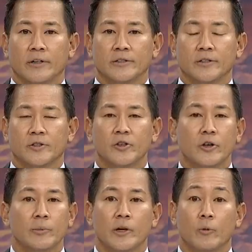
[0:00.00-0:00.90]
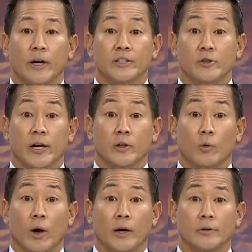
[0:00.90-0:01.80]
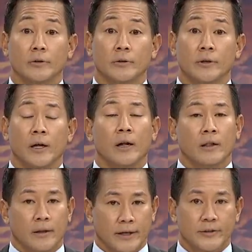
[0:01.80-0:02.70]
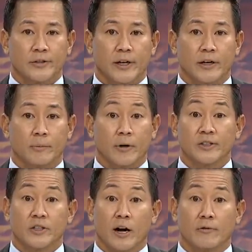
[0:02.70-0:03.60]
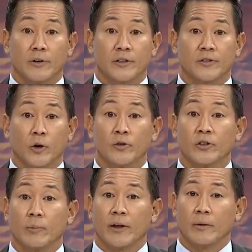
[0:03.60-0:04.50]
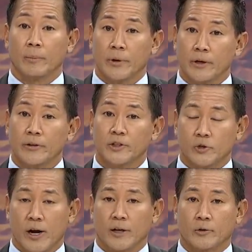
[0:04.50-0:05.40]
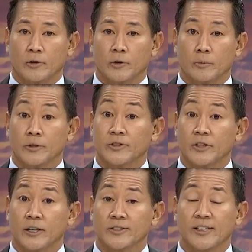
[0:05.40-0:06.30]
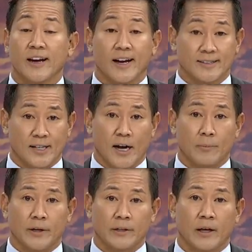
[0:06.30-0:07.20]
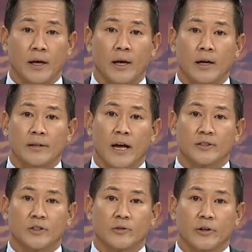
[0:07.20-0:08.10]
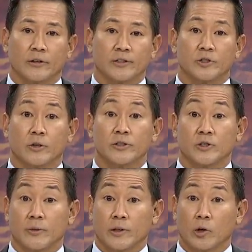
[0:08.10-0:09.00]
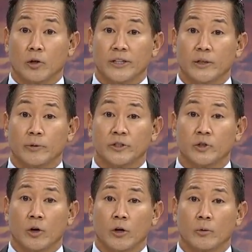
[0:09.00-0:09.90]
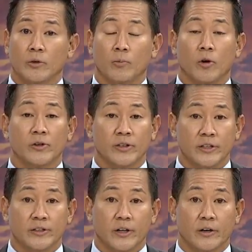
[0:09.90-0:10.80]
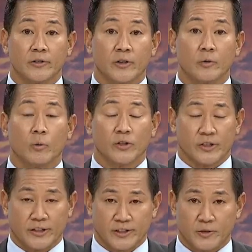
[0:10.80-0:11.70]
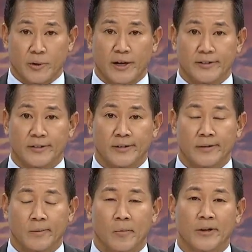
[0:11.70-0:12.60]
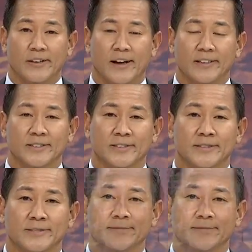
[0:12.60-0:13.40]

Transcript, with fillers: And should there be a racetrack on Oahu? Later today, a press conference hosted by the Build the Track group will discuss that hot topic. Dallas Ontiveros joins us from the Ko Olina Resort with more details on what you can expect. Morning, Dallas.